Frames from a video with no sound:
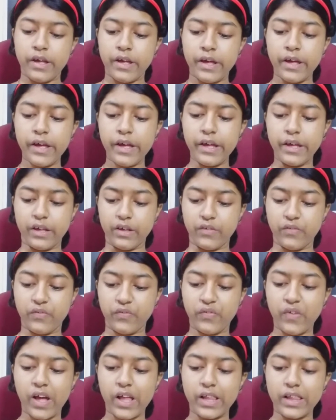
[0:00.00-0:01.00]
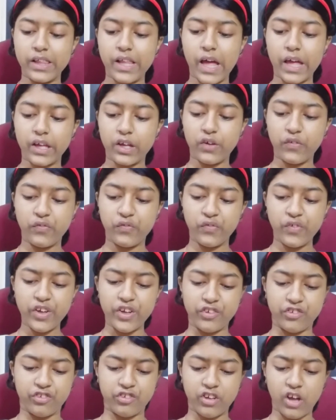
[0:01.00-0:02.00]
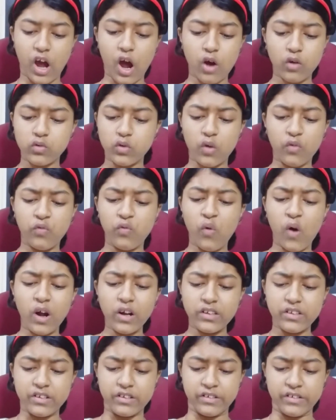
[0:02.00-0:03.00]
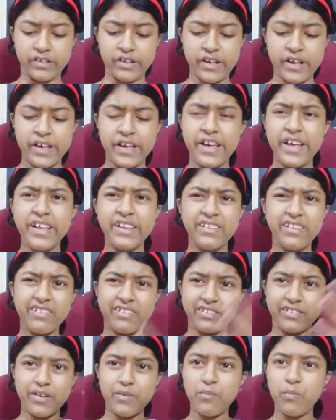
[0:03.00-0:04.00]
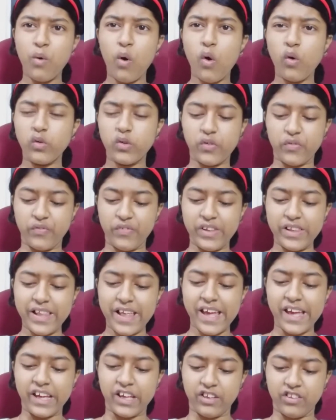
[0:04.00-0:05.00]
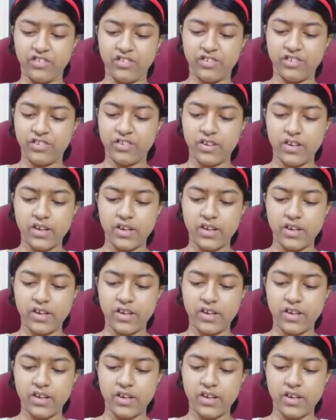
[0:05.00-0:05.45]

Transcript: He fell like a fish out of water in this remote village.